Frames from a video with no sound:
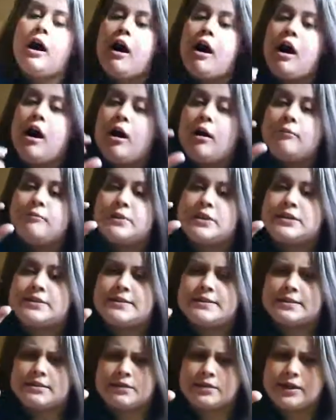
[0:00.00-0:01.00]

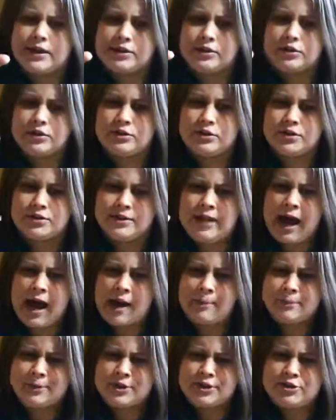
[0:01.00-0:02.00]
It's a little
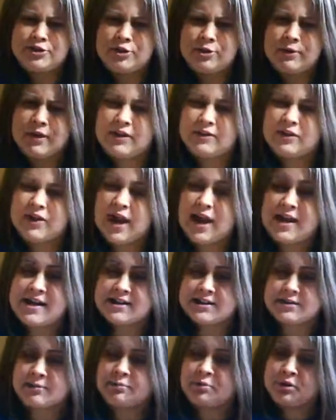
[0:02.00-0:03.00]
topper to it that
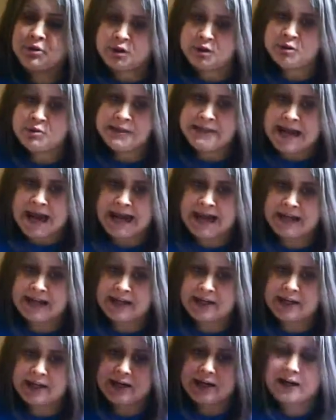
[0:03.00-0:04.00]
has a blue dye
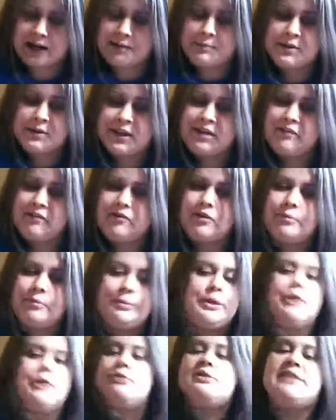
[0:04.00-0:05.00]
in it. I believe the
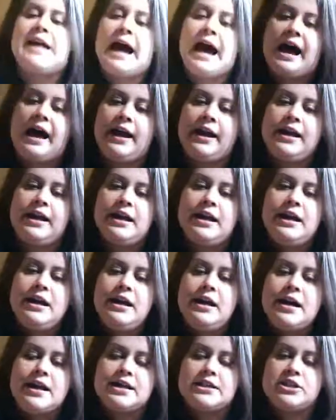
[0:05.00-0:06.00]
blue dye
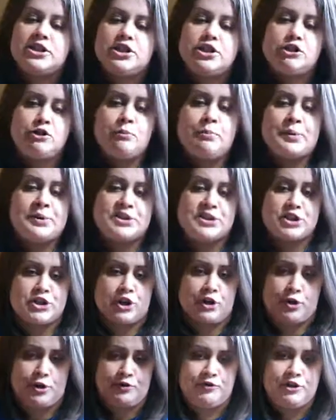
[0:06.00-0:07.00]
is to
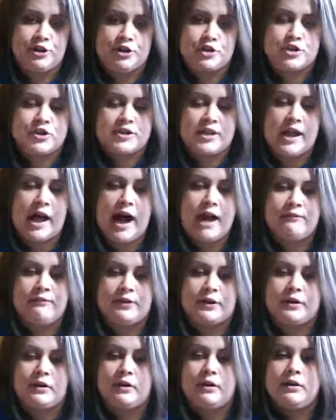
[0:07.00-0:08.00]
preserve your
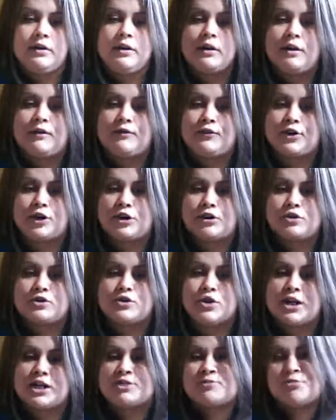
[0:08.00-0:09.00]
saliva for
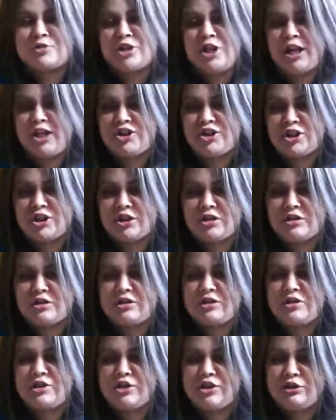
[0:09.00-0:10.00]

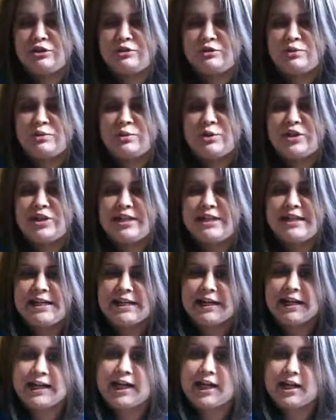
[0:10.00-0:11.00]
transportation to the
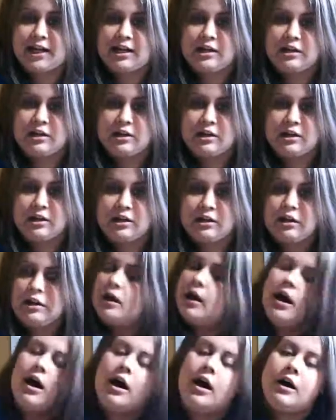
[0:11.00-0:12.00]
DNA
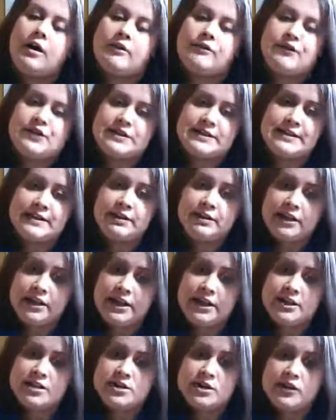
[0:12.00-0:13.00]

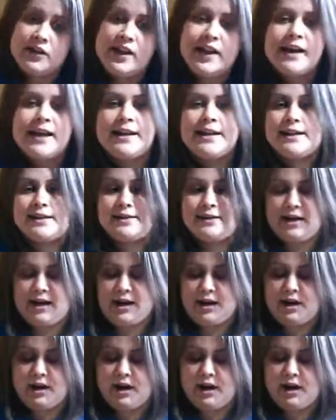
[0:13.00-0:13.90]
facility so they can,